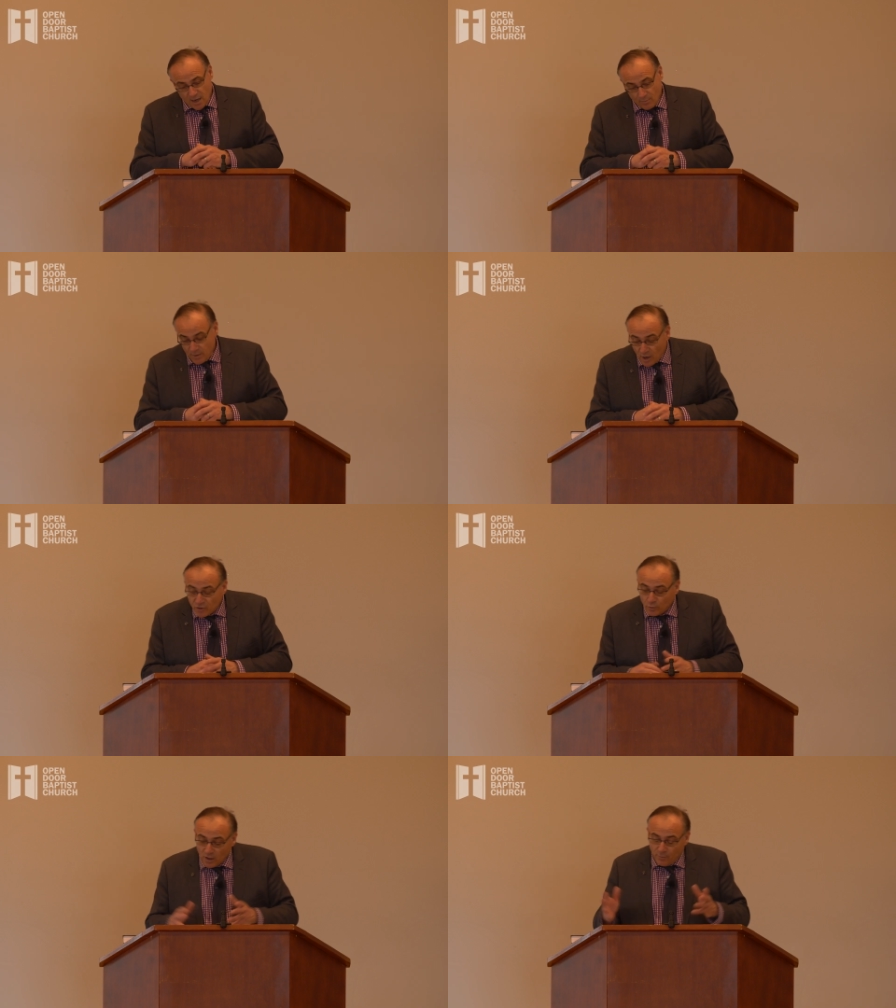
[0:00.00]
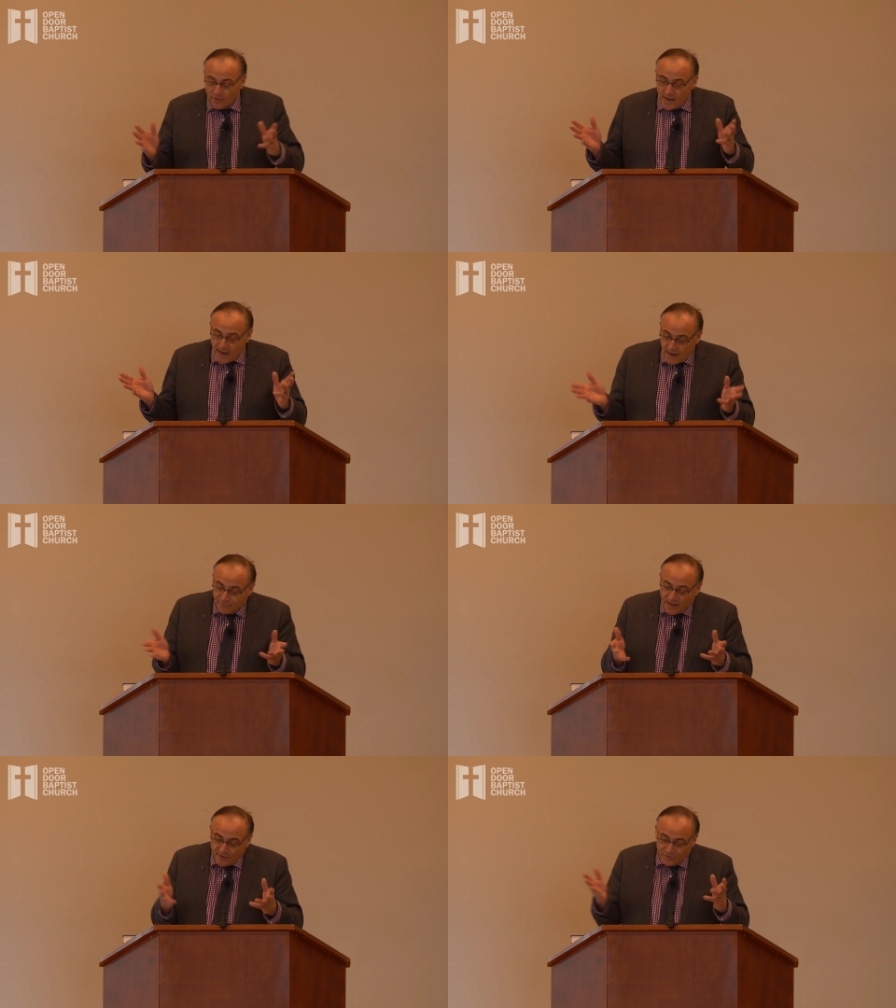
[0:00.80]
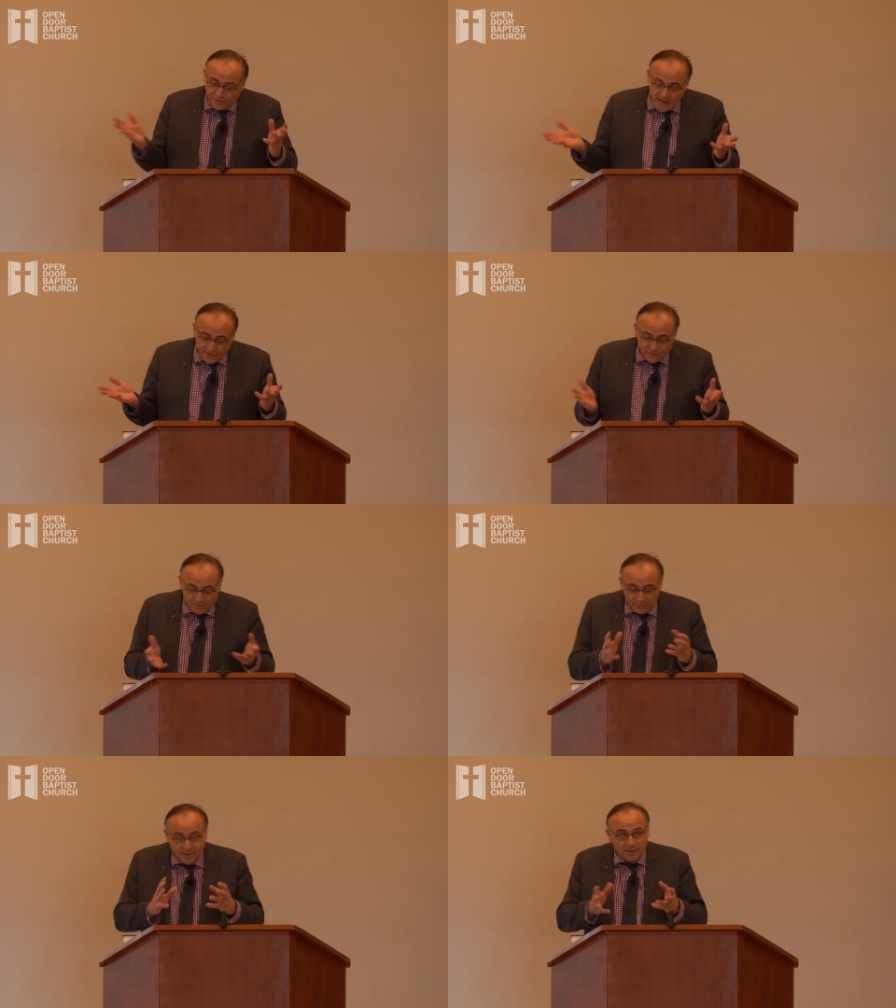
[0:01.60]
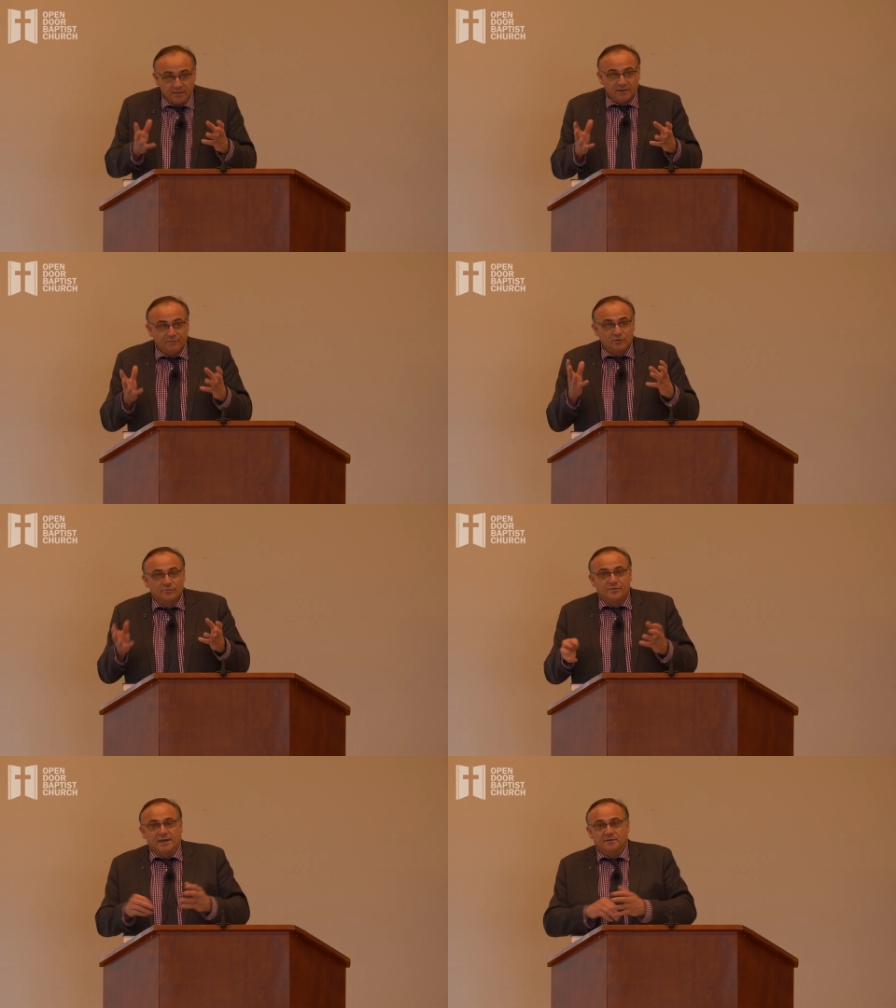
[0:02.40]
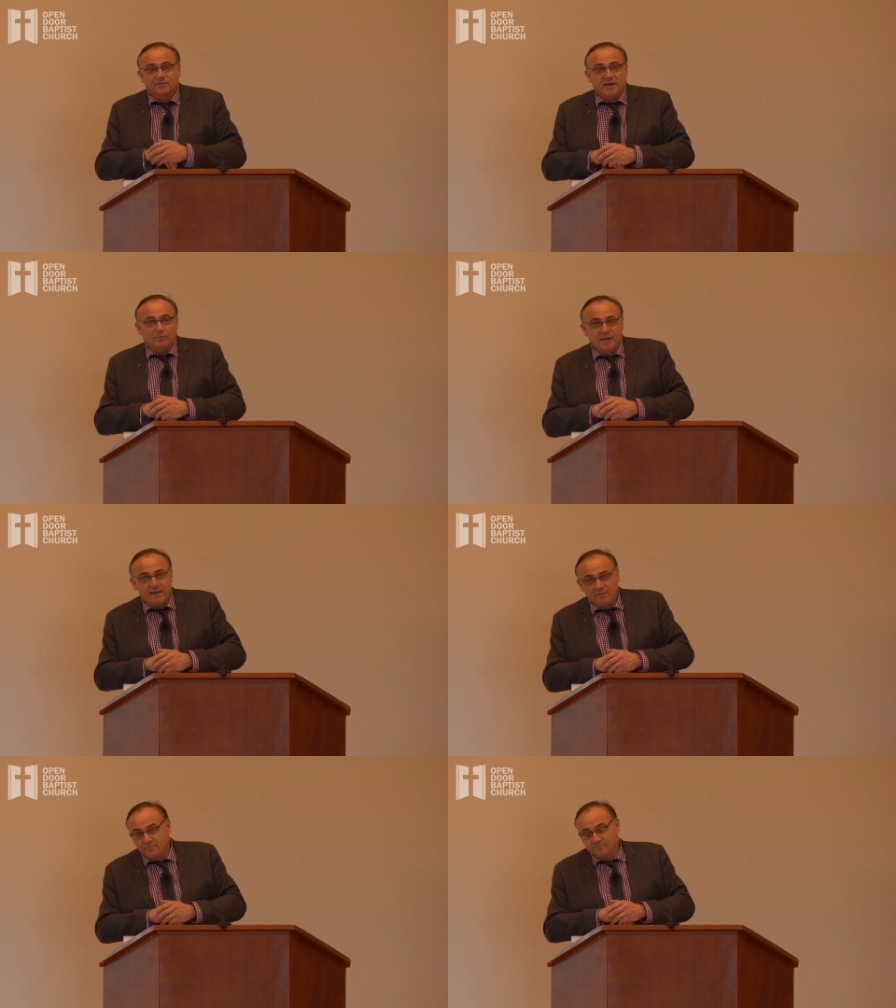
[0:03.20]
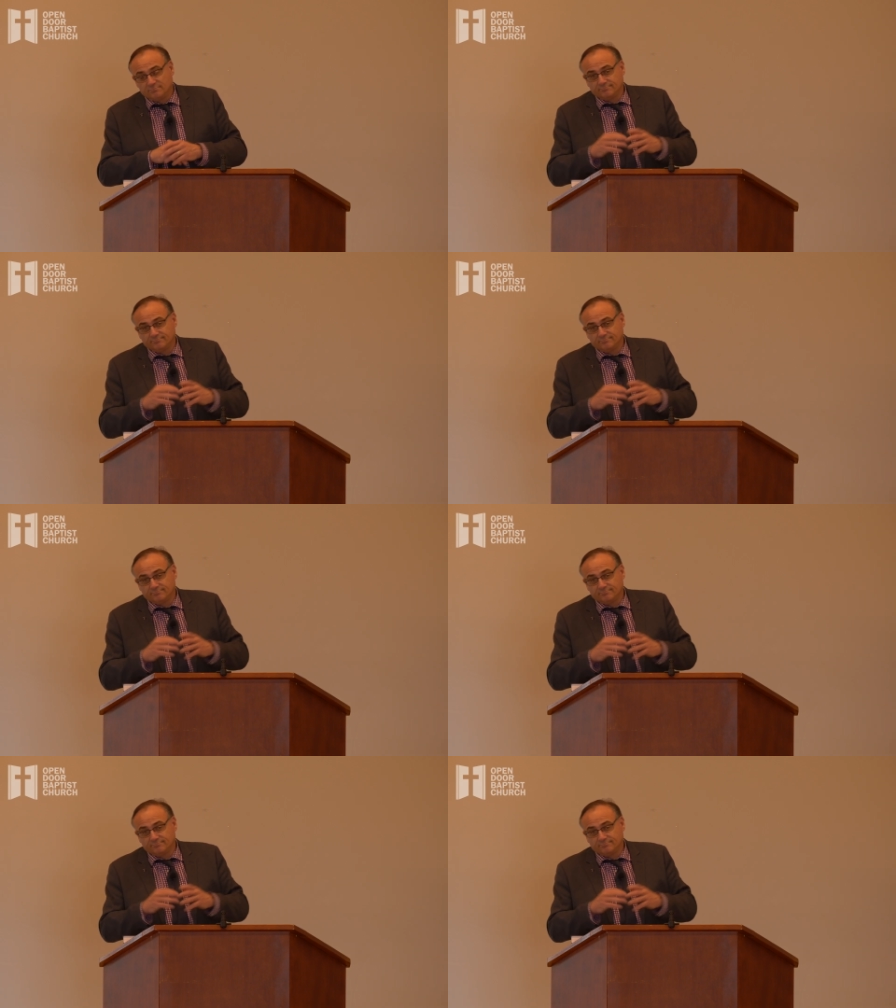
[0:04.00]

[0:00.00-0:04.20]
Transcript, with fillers: And we might dwell upon the half dozen, dozen really difficult things that we haven't